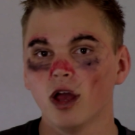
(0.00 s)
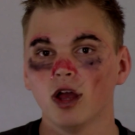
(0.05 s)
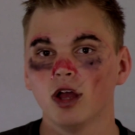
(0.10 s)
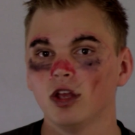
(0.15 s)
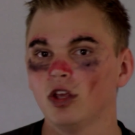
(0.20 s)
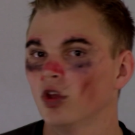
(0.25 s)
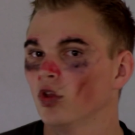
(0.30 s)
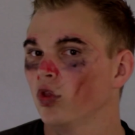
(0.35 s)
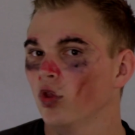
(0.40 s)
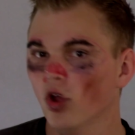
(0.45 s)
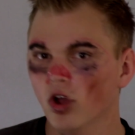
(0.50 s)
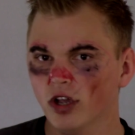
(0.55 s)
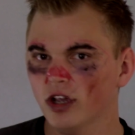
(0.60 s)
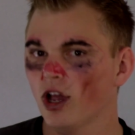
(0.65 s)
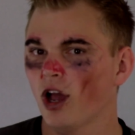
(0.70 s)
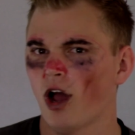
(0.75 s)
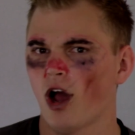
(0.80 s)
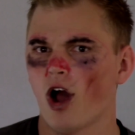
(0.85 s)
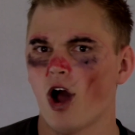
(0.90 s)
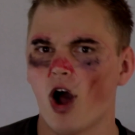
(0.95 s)
You look
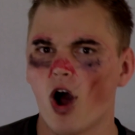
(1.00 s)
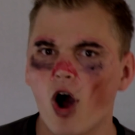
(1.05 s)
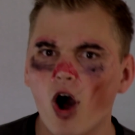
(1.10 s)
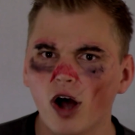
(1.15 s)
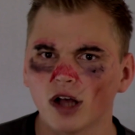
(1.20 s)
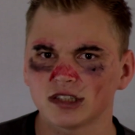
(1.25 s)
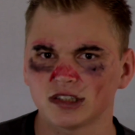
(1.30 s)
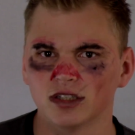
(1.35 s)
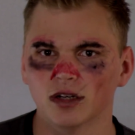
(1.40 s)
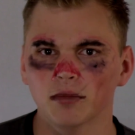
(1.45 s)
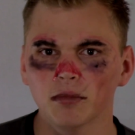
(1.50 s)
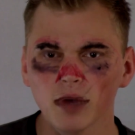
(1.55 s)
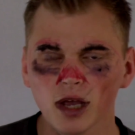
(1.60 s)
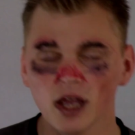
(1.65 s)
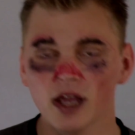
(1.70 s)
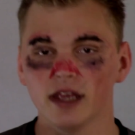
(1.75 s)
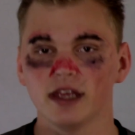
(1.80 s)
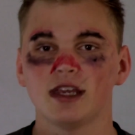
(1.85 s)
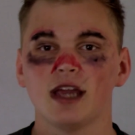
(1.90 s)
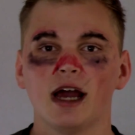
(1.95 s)
awesome.
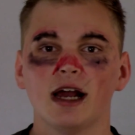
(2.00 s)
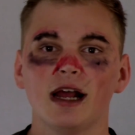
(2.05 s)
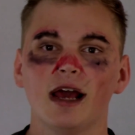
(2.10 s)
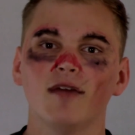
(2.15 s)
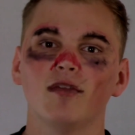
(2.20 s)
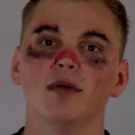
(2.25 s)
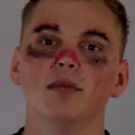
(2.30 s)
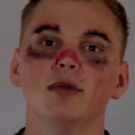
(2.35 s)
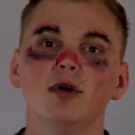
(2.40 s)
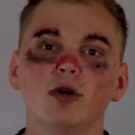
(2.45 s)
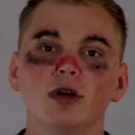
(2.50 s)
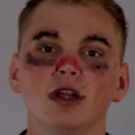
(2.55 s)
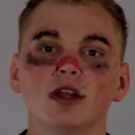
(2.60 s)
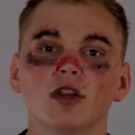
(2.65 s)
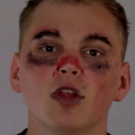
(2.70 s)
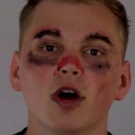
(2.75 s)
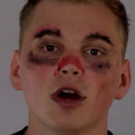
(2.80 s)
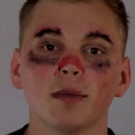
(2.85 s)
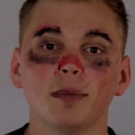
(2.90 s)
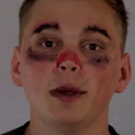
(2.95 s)
You kind of have a moody
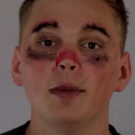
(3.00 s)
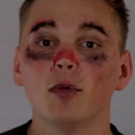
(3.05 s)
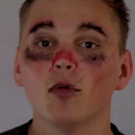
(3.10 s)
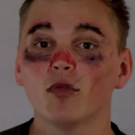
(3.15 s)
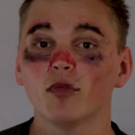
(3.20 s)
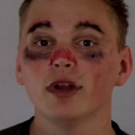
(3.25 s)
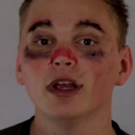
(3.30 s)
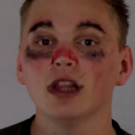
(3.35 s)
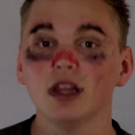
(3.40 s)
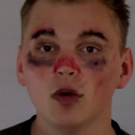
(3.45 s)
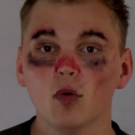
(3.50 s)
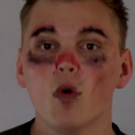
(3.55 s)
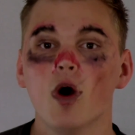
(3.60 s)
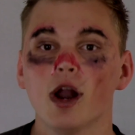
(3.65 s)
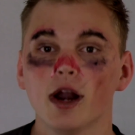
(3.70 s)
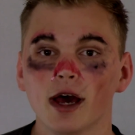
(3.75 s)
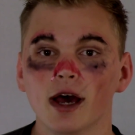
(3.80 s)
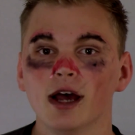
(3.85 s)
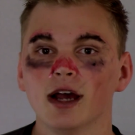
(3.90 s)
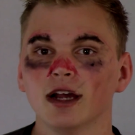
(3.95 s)
look. People really
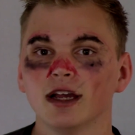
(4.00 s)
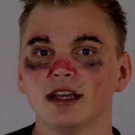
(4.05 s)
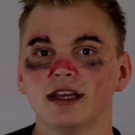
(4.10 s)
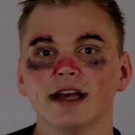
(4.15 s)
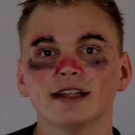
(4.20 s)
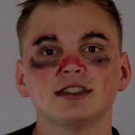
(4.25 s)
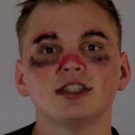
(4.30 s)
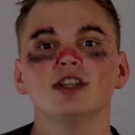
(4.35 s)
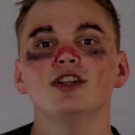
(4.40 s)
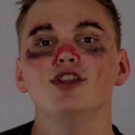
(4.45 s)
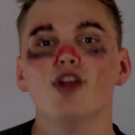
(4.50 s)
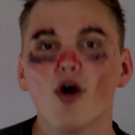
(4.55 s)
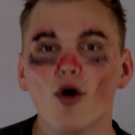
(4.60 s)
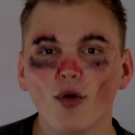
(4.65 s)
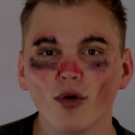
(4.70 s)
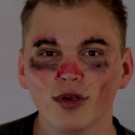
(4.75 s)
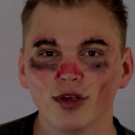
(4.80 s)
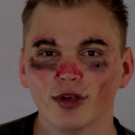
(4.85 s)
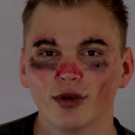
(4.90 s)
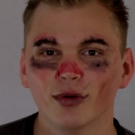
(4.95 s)
want to get to
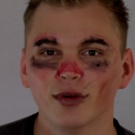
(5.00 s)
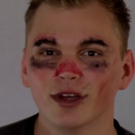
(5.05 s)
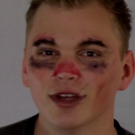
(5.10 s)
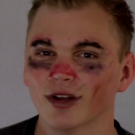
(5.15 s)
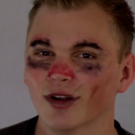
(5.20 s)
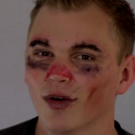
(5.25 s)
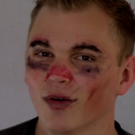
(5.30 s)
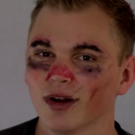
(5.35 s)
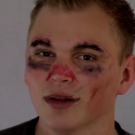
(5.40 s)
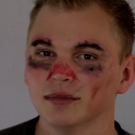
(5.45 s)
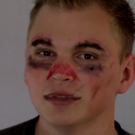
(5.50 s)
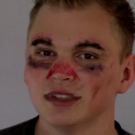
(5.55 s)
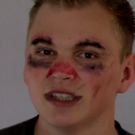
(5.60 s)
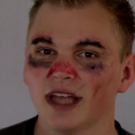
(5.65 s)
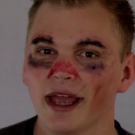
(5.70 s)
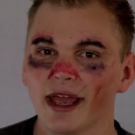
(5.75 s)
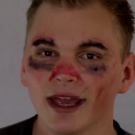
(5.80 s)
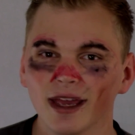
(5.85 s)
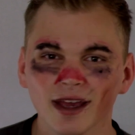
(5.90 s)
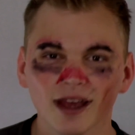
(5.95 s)
know you. You know what I'm
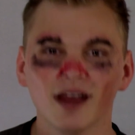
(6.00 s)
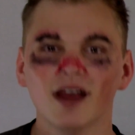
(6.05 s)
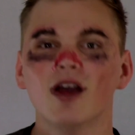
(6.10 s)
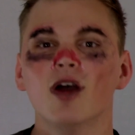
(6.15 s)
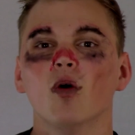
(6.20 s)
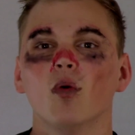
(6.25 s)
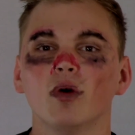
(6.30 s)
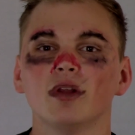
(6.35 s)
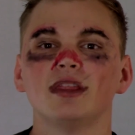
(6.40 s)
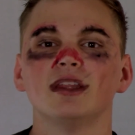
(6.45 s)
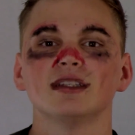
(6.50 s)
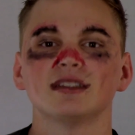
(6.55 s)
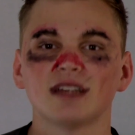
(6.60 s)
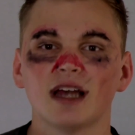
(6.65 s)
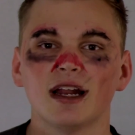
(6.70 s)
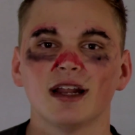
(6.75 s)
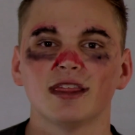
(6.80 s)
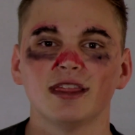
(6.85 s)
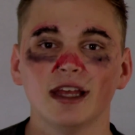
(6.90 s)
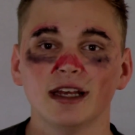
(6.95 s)
saying? With this
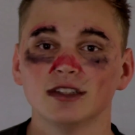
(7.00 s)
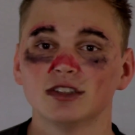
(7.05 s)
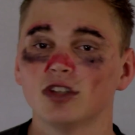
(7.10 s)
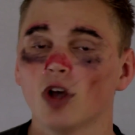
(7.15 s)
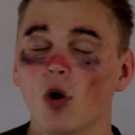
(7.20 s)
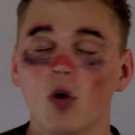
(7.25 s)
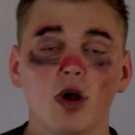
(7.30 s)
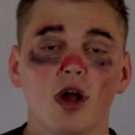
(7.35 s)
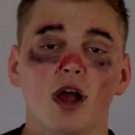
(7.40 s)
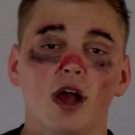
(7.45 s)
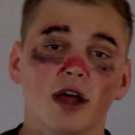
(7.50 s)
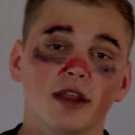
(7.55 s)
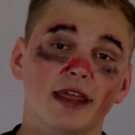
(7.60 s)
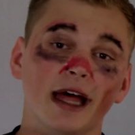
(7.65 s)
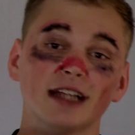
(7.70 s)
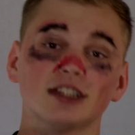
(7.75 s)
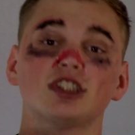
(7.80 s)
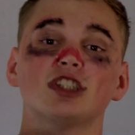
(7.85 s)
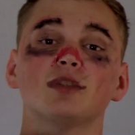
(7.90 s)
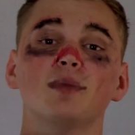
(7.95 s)
kind of thing. So
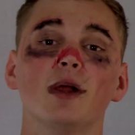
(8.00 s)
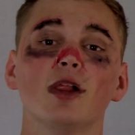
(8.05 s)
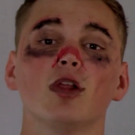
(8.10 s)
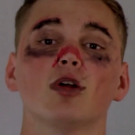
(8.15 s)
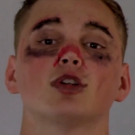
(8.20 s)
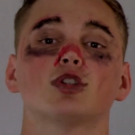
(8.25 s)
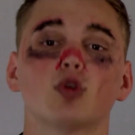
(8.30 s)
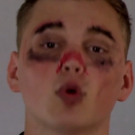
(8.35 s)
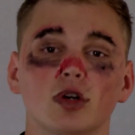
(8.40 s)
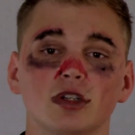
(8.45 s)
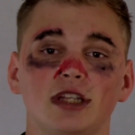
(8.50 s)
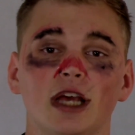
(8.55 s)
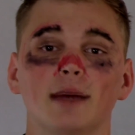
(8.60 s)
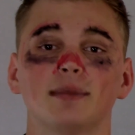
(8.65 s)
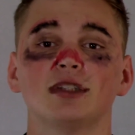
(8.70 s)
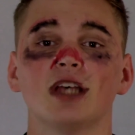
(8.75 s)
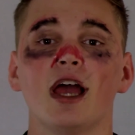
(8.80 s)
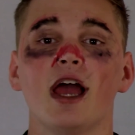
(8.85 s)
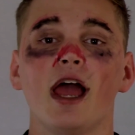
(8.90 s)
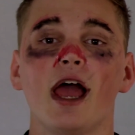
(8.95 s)
that's just my little short
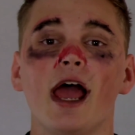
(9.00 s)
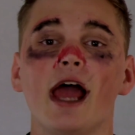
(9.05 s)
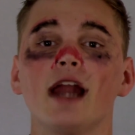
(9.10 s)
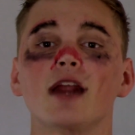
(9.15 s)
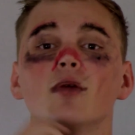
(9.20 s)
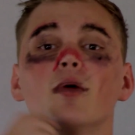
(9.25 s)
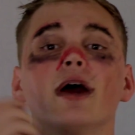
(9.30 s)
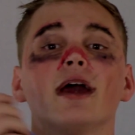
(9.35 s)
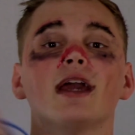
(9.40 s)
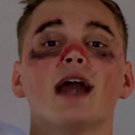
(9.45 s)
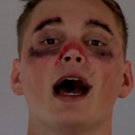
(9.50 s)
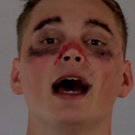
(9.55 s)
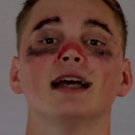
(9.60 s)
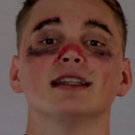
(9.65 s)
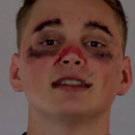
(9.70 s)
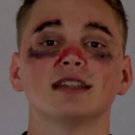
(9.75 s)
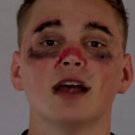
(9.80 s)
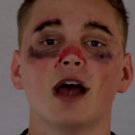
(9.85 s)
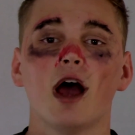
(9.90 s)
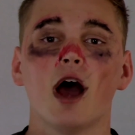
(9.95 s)
tips. Anyway,
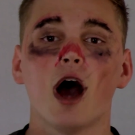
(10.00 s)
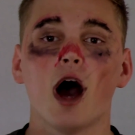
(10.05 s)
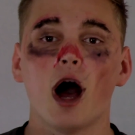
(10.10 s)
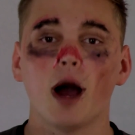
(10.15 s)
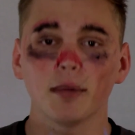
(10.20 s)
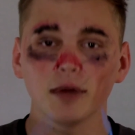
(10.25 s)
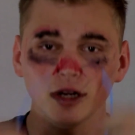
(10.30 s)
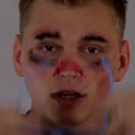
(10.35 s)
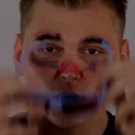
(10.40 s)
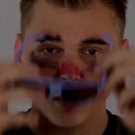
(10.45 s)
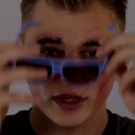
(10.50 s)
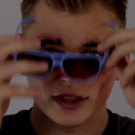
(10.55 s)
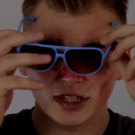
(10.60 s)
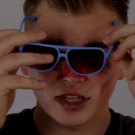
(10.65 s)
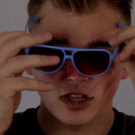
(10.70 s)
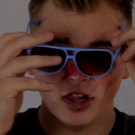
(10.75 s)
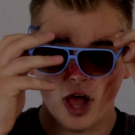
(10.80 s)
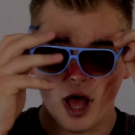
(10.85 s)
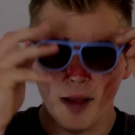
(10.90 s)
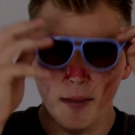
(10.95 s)
guys, I'm going to go hit the
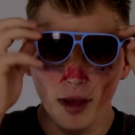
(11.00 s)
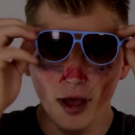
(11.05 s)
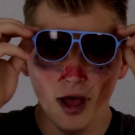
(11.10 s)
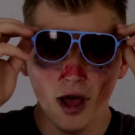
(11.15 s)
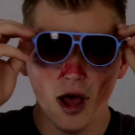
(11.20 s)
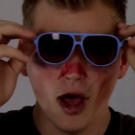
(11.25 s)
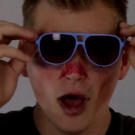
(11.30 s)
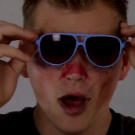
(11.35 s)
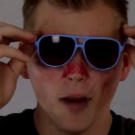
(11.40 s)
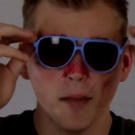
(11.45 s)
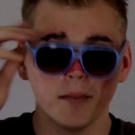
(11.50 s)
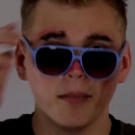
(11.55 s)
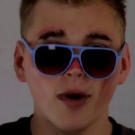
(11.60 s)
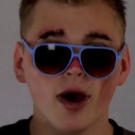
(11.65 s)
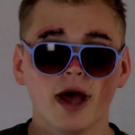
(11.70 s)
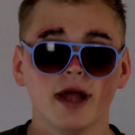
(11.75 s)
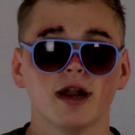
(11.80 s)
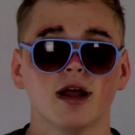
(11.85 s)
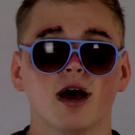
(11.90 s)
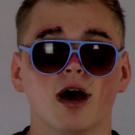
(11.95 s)
club,
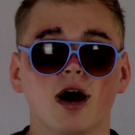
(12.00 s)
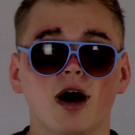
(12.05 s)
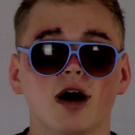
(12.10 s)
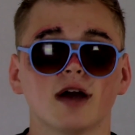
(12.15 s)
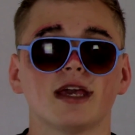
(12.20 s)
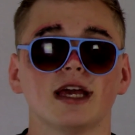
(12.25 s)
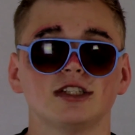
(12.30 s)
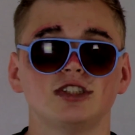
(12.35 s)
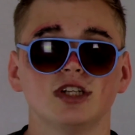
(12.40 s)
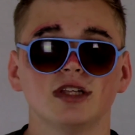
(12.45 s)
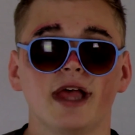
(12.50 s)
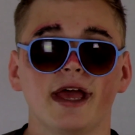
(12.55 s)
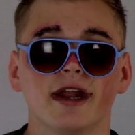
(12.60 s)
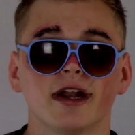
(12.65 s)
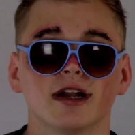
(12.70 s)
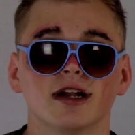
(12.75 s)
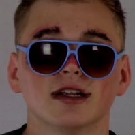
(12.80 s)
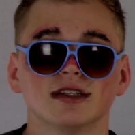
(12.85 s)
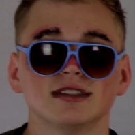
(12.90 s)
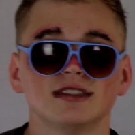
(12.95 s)
but I'll catch you
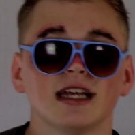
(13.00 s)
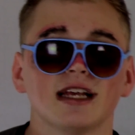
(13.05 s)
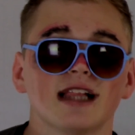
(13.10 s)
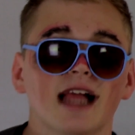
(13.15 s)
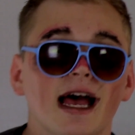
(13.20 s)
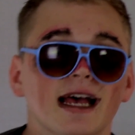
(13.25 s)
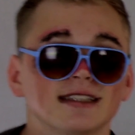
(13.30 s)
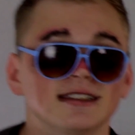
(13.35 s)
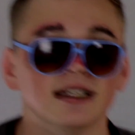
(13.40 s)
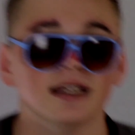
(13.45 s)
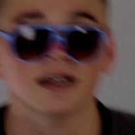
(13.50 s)
later. Stay classy.